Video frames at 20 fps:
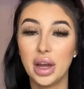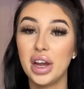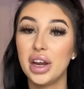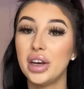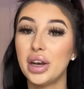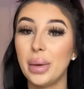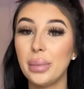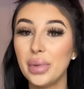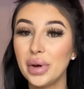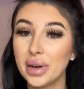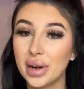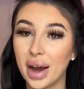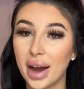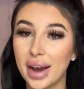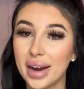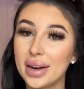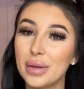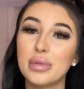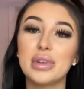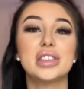Number
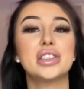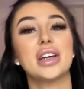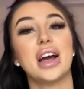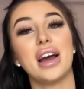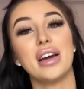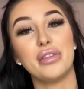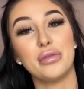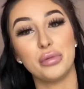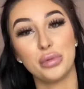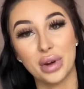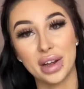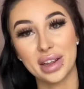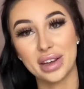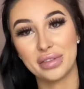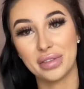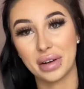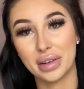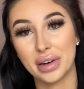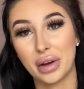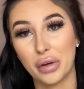9, which I've really
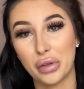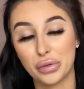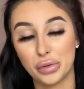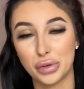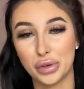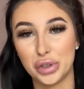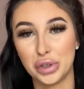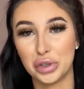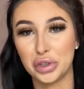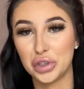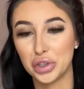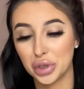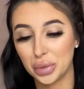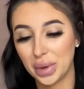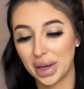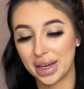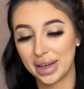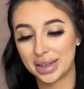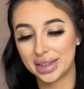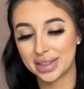found out through YouTube,
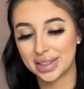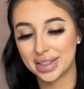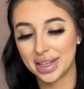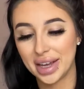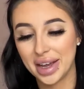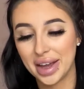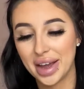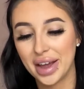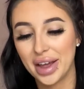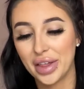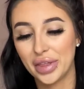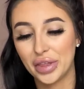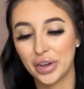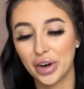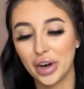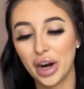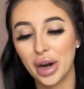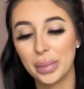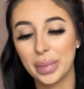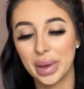is there
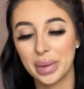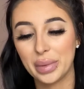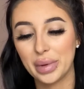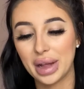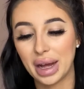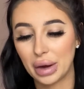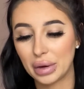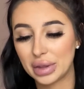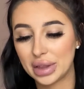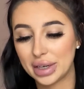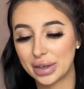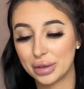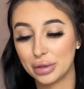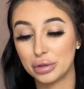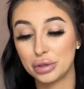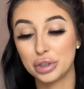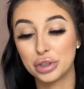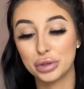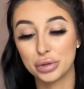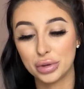are people out there who
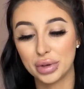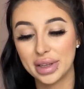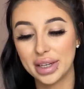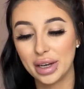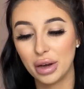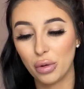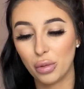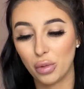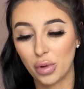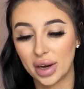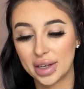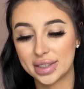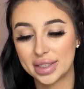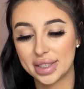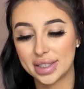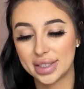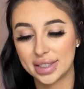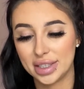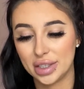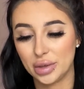truly want to
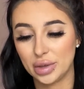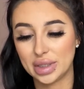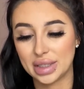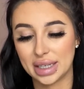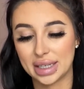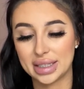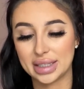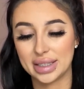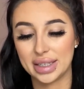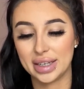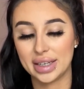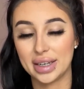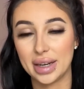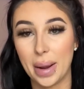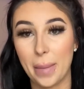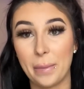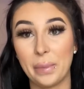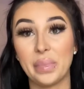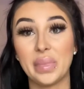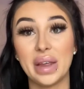see you succeed,
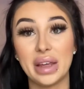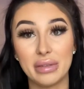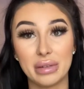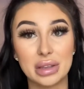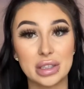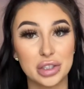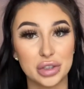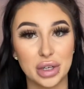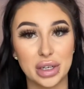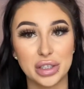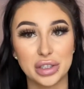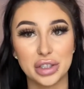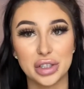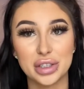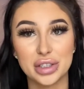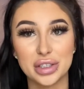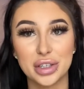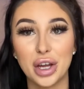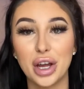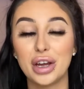even
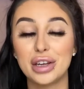strangers.